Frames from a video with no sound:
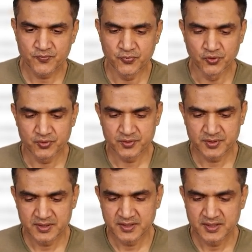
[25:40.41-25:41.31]
for
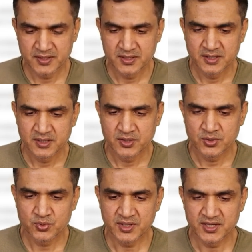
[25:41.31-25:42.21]

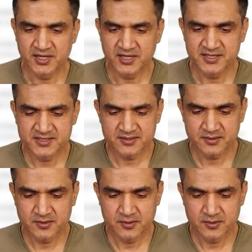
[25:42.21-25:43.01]
to gain at least